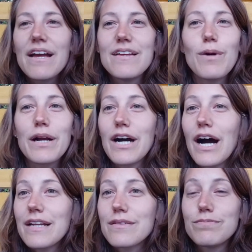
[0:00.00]
what
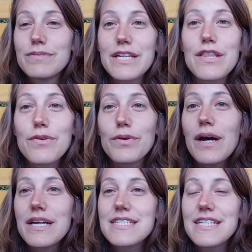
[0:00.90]
God did through
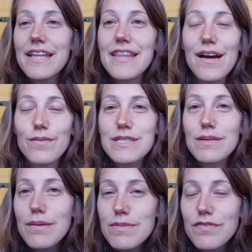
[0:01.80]
us, and that was
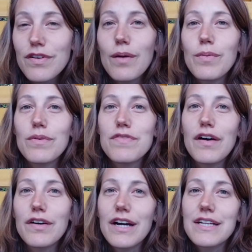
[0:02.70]
sometimes difficult, but we
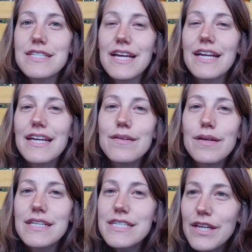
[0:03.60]
felt God saying,
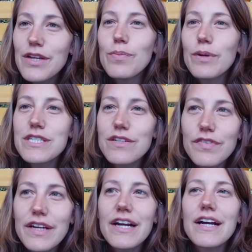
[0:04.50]
continue,
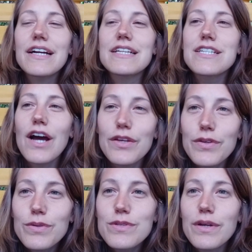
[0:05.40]
persevere. It's not
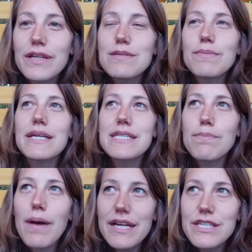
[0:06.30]
you who's doing it, it's me,
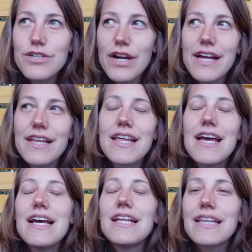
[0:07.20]
it's my strength.
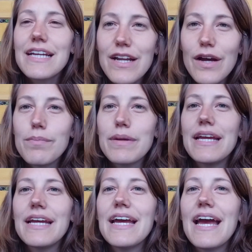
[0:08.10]
Lean on
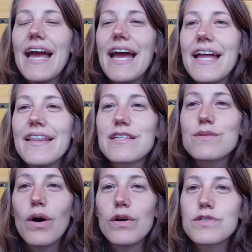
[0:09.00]
me, and
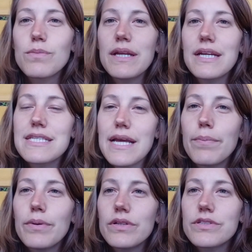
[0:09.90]
this will also be an
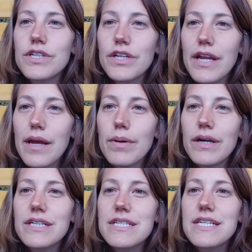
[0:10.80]
example to your
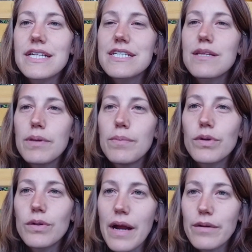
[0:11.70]
neighbors and to the
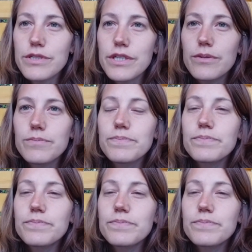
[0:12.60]
people around you